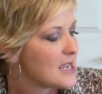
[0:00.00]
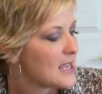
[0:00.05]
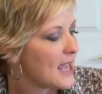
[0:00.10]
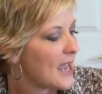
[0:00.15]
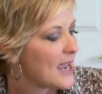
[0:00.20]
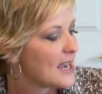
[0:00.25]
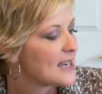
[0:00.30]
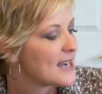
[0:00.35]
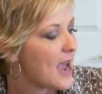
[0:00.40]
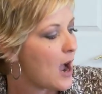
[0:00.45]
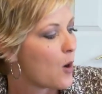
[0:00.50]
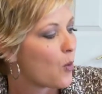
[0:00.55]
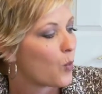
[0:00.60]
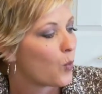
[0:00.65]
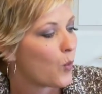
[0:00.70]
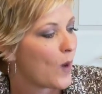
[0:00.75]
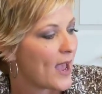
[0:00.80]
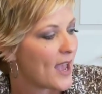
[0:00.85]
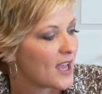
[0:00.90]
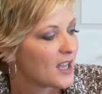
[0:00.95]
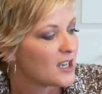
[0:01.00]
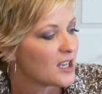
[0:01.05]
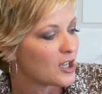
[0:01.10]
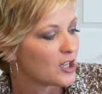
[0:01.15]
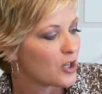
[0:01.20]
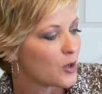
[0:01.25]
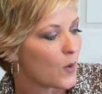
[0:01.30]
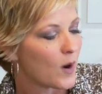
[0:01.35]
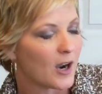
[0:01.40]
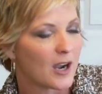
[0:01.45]
Okay, now when
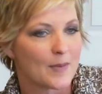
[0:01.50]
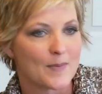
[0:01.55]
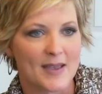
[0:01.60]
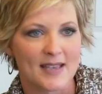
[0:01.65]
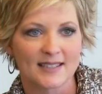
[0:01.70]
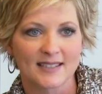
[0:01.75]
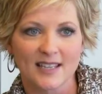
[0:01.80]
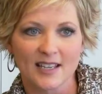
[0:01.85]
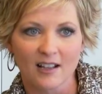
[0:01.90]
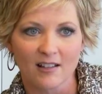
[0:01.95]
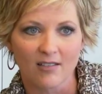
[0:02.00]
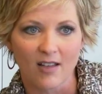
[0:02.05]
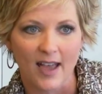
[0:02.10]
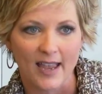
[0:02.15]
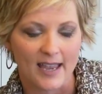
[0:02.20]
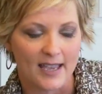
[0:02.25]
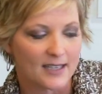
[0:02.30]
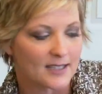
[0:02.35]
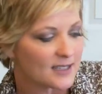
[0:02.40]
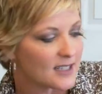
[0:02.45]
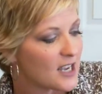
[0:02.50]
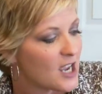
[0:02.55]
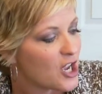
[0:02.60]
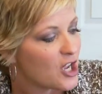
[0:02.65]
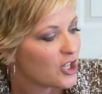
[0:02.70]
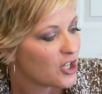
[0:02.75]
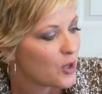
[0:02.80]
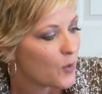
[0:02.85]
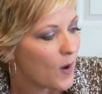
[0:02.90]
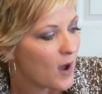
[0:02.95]
you are a basic client,
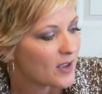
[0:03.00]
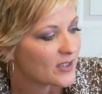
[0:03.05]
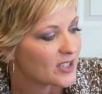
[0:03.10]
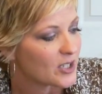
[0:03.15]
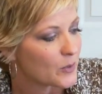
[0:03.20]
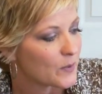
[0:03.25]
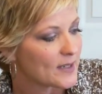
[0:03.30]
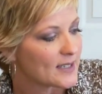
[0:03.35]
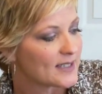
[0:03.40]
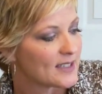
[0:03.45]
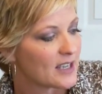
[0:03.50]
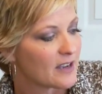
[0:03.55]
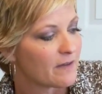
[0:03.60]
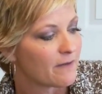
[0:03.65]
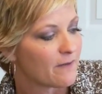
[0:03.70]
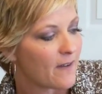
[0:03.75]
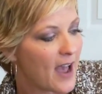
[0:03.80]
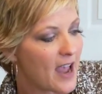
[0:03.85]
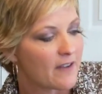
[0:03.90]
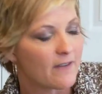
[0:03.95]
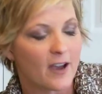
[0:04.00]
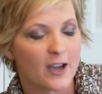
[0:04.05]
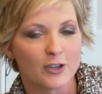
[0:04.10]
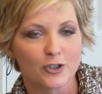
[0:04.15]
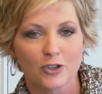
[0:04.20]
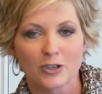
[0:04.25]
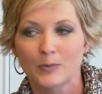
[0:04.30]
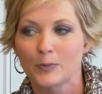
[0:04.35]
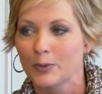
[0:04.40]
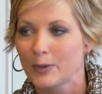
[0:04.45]
you also receive
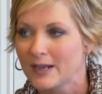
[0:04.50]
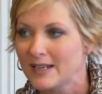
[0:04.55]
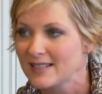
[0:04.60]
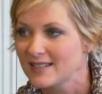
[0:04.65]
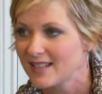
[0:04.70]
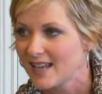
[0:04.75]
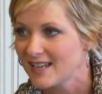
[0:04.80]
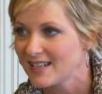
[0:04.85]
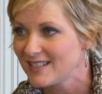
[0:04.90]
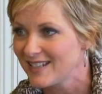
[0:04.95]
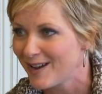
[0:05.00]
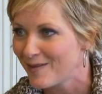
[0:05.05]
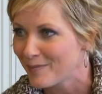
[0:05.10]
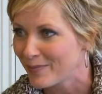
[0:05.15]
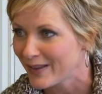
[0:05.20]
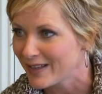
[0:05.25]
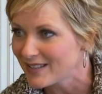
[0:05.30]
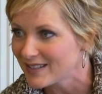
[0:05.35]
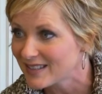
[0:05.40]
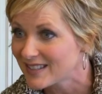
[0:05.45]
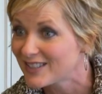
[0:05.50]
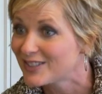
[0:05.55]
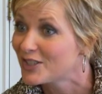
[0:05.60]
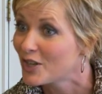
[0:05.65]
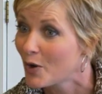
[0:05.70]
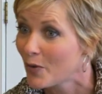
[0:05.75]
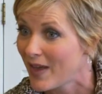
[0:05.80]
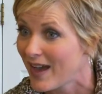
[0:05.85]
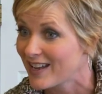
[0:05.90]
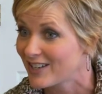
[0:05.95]
500 pre-designed templates.
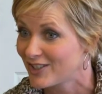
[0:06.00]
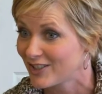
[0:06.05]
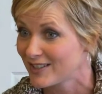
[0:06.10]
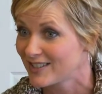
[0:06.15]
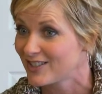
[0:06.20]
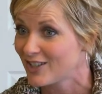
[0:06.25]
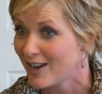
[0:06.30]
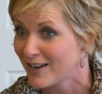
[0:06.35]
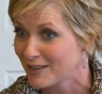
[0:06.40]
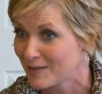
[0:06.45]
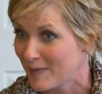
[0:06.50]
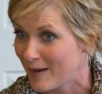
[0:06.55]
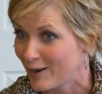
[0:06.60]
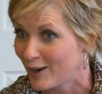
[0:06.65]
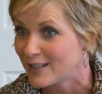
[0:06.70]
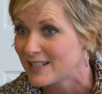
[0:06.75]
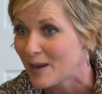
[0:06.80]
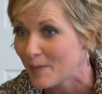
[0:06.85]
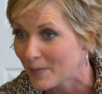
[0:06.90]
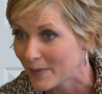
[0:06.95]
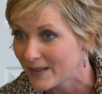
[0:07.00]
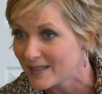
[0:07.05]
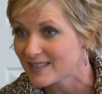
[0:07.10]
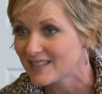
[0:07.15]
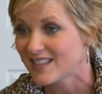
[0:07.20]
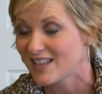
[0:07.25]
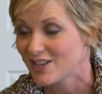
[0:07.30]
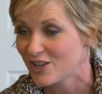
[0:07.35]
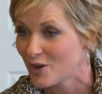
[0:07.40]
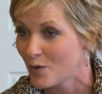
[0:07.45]
So that just talked about our
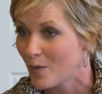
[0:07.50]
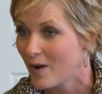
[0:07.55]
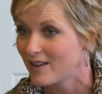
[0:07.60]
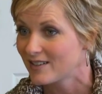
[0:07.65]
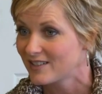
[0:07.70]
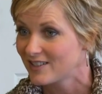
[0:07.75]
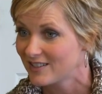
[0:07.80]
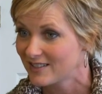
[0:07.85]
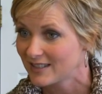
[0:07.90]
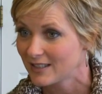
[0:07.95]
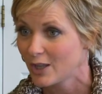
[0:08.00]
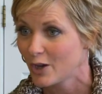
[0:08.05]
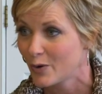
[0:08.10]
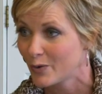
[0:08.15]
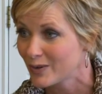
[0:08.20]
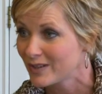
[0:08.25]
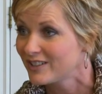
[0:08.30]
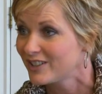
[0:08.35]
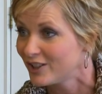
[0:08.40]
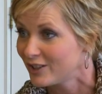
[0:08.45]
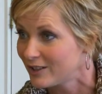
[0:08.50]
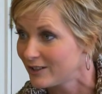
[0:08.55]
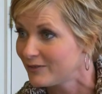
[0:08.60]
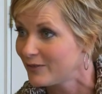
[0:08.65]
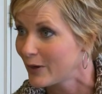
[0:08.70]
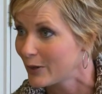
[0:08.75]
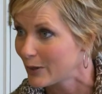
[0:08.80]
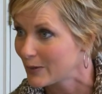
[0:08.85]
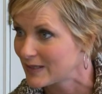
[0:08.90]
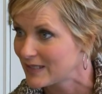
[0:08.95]
templates that you want to just load your
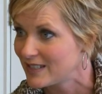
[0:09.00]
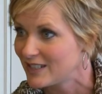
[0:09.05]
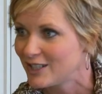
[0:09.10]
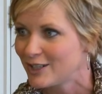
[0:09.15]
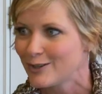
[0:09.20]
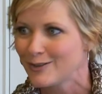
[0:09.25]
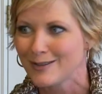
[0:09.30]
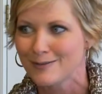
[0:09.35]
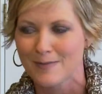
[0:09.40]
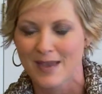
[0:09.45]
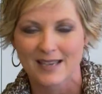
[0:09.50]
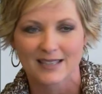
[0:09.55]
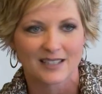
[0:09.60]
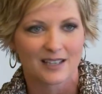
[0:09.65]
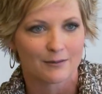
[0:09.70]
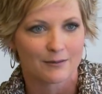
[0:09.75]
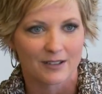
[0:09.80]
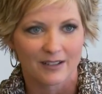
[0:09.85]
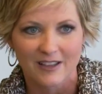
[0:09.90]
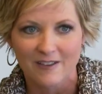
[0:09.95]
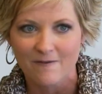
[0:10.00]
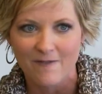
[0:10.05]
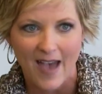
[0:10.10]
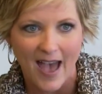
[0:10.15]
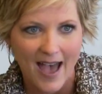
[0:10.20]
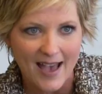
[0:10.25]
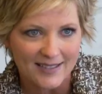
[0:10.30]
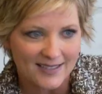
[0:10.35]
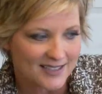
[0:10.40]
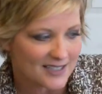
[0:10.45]
photos into. That makes it really
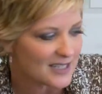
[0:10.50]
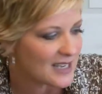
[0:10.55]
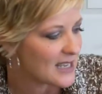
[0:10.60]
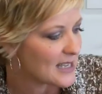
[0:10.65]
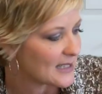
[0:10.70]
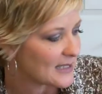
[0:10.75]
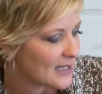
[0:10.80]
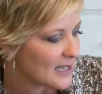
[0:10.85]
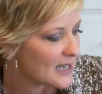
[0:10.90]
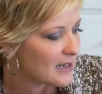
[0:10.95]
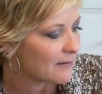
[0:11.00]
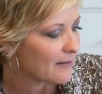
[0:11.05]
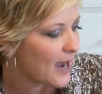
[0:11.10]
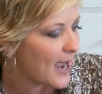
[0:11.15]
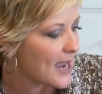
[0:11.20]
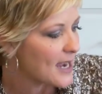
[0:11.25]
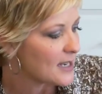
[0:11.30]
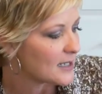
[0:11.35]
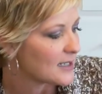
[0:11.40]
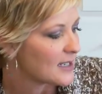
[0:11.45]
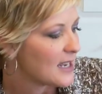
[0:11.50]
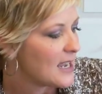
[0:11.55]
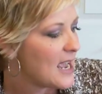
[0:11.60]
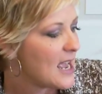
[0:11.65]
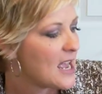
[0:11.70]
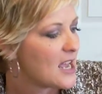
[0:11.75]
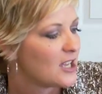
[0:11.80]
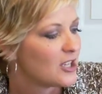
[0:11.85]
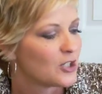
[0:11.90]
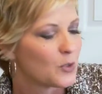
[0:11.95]
fast and easy, right?
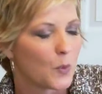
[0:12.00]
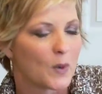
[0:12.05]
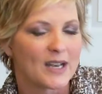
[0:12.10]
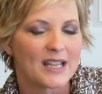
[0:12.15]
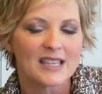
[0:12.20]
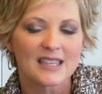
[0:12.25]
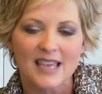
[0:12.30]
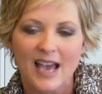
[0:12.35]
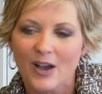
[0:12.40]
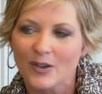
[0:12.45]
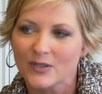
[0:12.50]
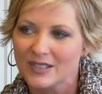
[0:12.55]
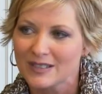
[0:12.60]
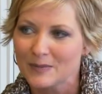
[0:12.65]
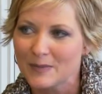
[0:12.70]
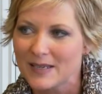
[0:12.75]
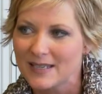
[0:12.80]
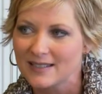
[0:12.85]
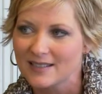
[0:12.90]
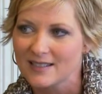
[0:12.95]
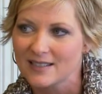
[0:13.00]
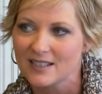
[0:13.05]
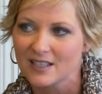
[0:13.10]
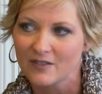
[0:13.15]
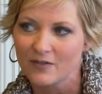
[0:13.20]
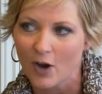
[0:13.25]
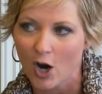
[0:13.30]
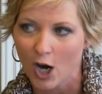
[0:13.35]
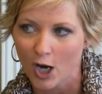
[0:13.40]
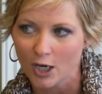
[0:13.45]
20,000 pieces
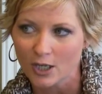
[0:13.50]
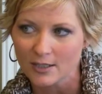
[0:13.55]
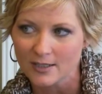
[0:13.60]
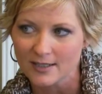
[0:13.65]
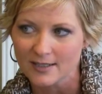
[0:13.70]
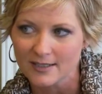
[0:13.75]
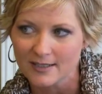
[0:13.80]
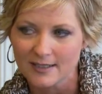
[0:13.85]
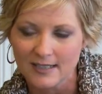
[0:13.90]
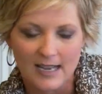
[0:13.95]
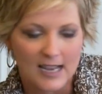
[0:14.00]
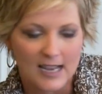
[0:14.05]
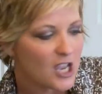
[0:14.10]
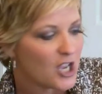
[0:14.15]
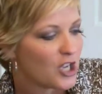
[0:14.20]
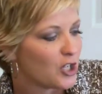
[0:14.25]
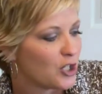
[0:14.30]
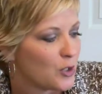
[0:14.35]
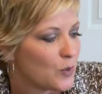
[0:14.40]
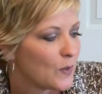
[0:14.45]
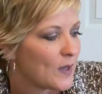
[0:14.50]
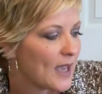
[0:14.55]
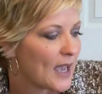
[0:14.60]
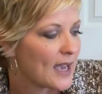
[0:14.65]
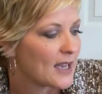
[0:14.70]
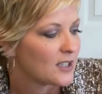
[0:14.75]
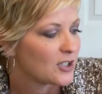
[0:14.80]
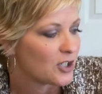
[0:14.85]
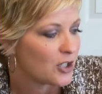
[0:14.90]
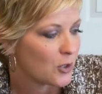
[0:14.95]
of art. You
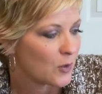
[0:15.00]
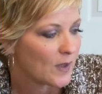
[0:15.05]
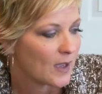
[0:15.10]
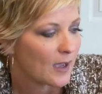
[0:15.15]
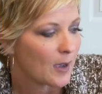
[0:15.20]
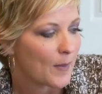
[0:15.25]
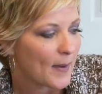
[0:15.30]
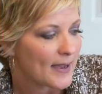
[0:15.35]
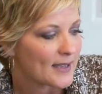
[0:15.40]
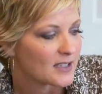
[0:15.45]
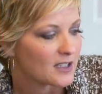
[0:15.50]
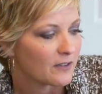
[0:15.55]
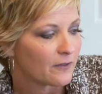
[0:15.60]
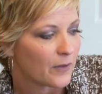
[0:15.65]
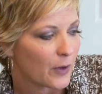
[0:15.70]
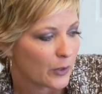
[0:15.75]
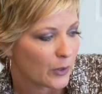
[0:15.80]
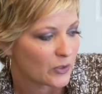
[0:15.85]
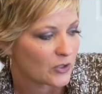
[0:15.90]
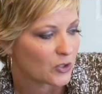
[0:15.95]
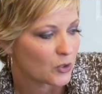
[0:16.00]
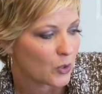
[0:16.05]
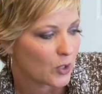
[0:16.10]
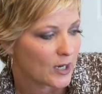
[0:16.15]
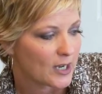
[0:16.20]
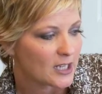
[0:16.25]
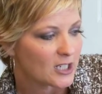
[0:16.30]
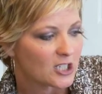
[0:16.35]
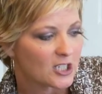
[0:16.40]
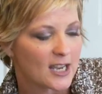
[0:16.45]
get 2 gigabytes of photo
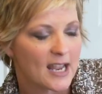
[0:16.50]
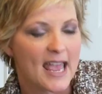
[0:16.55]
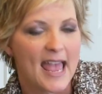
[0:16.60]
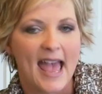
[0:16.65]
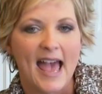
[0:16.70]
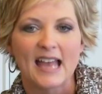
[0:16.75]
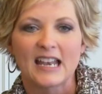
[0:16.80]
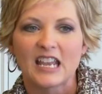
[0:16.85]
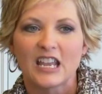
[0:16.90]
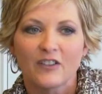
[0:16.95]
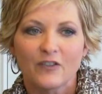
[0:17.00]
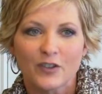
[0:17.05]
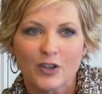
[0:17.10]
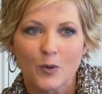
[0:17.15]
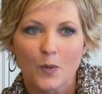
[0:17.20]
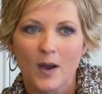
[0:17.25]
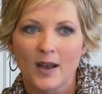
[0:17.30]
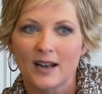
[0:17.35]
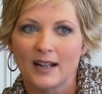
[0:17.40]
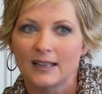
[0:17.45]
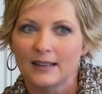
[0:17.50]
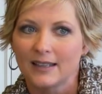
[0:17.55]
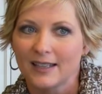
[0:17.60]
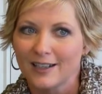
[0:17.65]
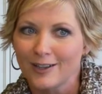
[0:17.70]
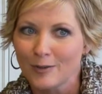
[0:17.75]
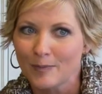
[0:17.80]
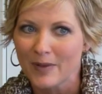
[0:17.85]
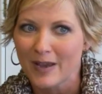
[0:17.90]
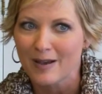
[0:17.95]
storage. And if you want a
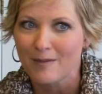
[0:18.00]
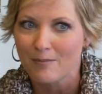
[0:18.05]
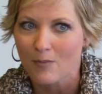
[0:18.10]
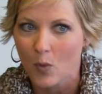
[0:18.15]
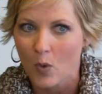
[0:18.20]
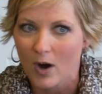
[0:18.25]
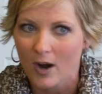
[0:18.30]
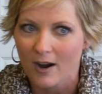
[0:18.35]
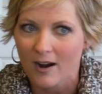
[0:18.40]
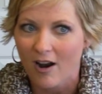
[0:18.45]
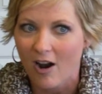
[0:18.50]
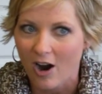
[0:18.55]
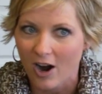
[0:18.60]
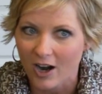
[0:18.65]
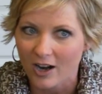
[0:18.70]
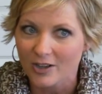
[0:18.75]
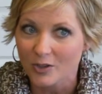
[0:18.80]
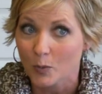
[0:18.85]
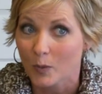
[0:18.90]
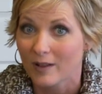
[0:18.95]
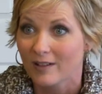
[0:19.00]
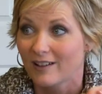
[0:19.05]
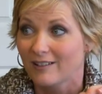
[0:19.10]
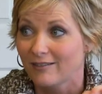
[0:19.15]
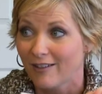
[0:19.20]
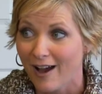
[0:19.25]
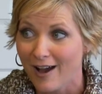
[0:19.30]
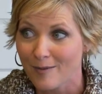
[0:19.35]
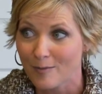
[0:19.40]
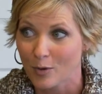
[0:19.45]
little bit more art, well, a
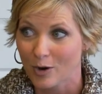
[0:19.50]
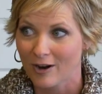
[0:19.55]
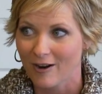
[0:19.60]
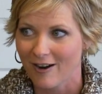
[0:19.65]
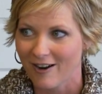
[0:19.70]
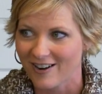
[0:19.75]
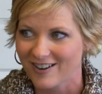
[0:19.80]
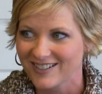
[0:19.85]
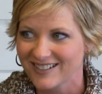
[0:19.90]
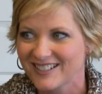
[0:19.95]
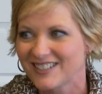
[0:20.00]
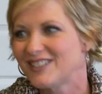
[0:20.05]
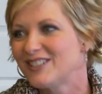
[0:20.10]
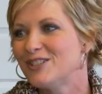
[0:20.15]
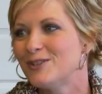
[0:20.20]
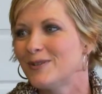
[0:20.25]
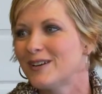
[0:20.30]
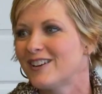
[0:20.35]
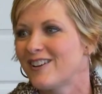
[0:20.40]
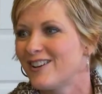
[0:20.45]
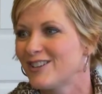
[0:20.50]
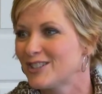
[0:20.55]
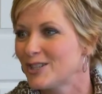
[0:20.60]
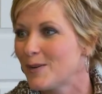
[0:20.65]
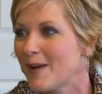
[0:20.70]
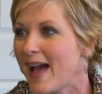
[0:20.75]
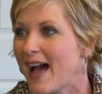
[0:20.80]
lot more art, you can also